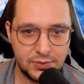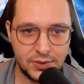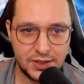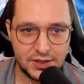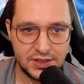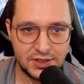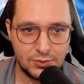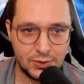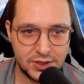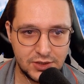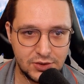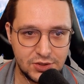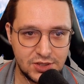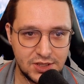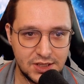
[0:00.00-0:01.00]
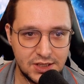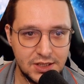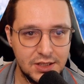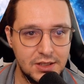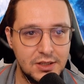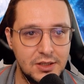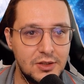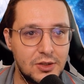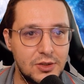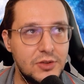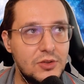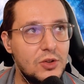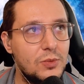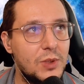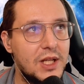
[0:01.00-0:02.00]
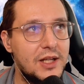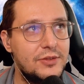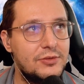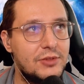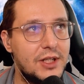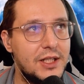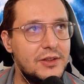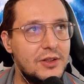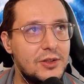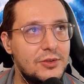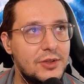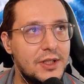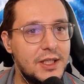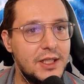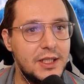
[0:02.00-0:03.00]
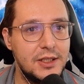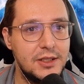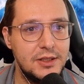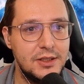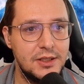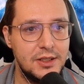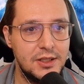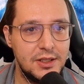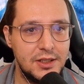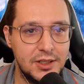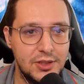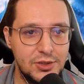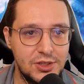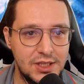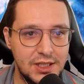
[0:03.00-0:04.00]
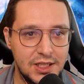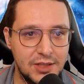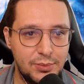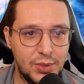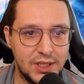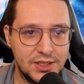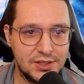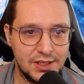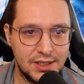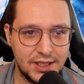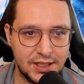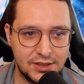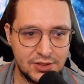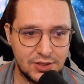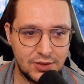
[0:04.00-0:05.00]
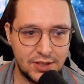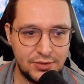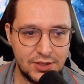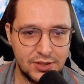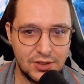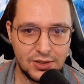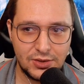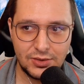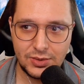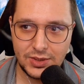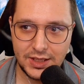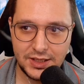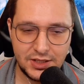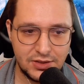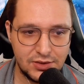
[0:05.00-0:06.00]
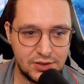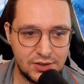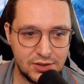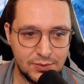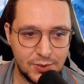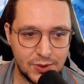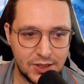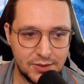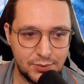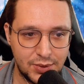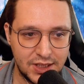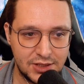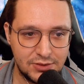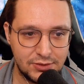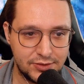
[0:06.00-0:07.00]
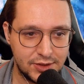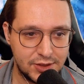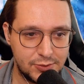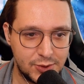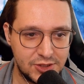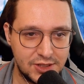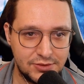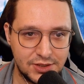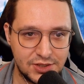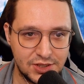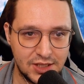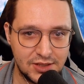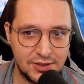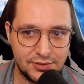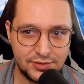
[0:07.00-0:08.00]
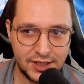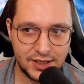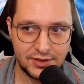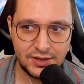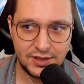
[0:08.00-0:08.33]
and this is what you'll see. On the top left, right over here, you see like paste link. So if you go to any YouTube page with a specific sound effect,